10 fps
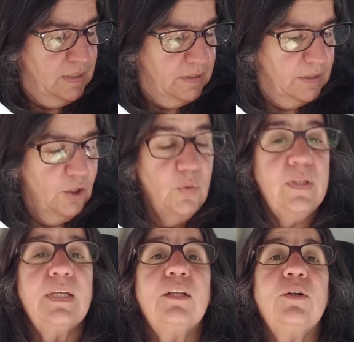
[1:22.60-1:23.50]
To go in
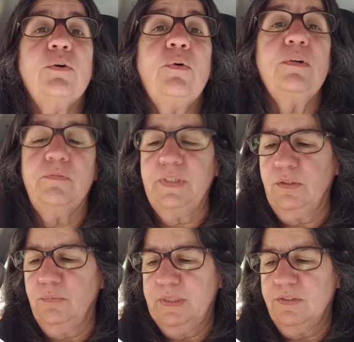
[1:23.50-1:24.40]
the little
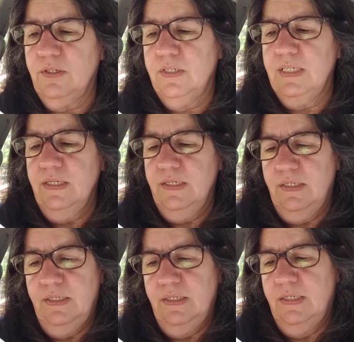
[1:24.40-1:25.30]
cornfield we started.
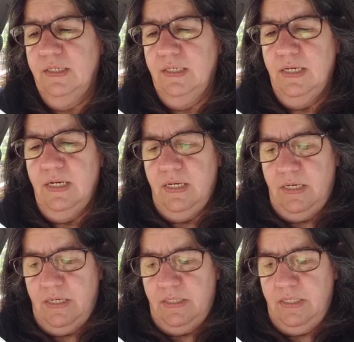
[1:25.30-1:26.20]

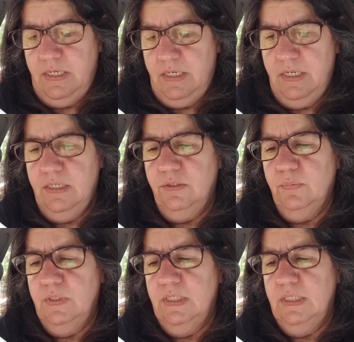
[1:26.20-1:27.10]
This
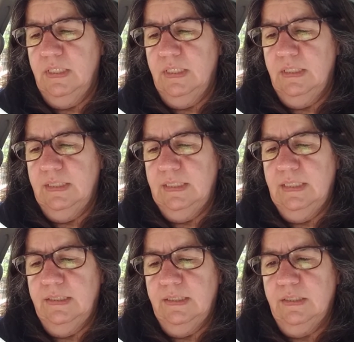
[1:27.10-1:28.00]
one
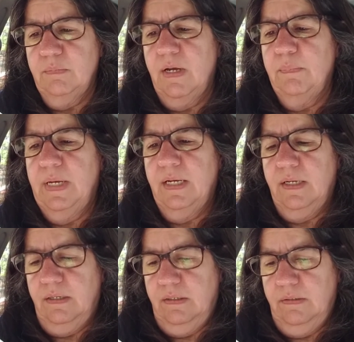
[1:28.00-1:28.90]
says it's my pack
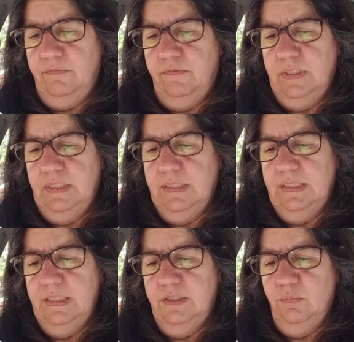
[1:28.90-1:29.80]
of free
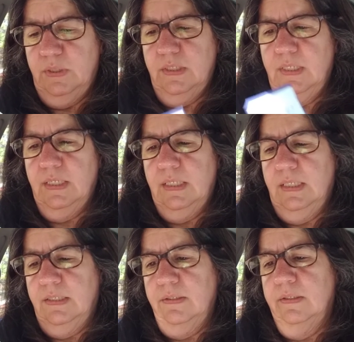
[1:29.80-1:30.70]
seeds. What did I
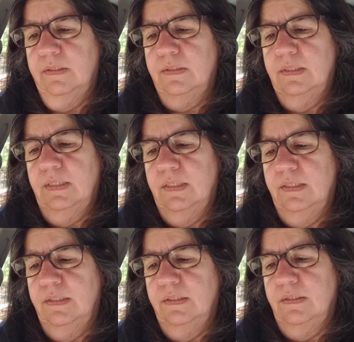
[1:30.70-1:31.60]
get? Let's see.
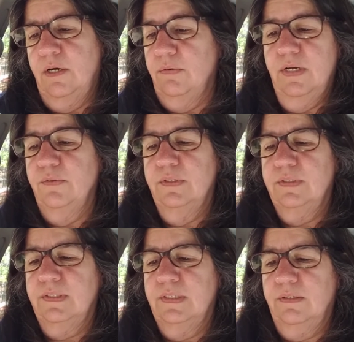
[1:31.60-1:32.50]
Oh no, this
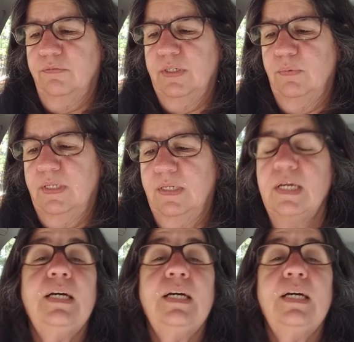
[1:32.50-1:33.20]
isn't the free one.